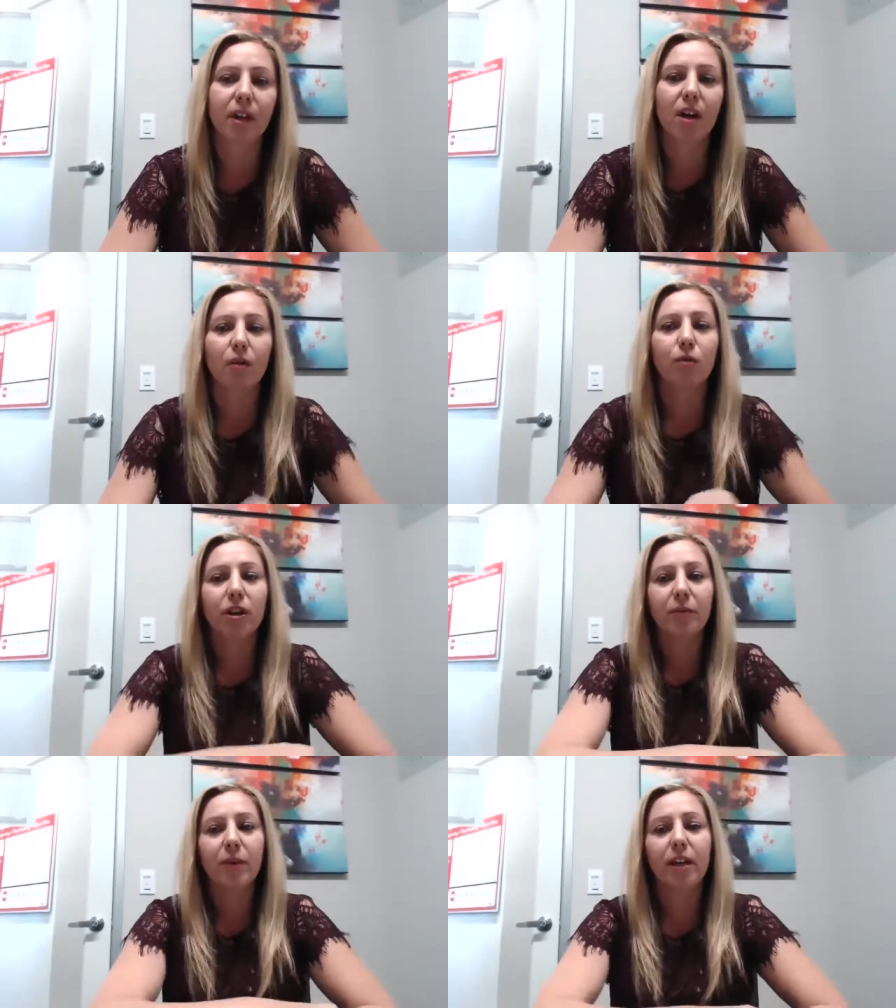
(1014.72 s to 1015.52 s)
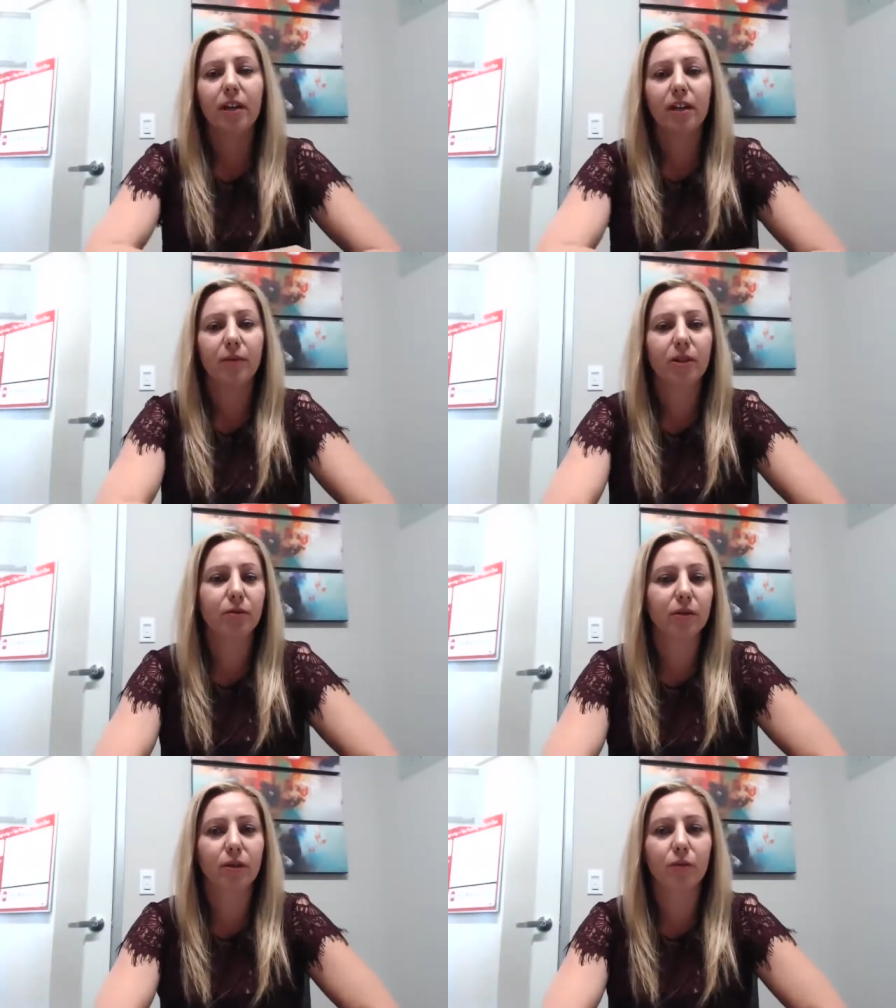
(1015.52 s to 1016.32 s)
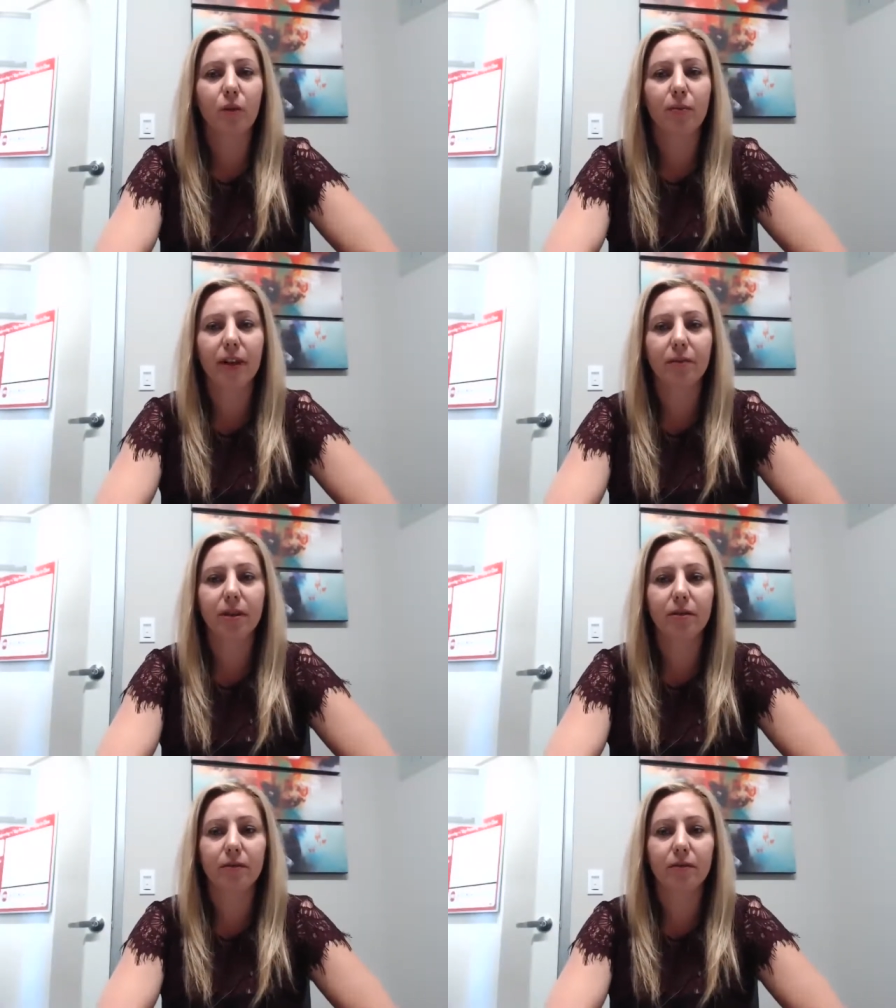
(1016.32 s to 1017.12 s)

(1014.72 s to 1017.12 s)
Well, can we do a little role play with you?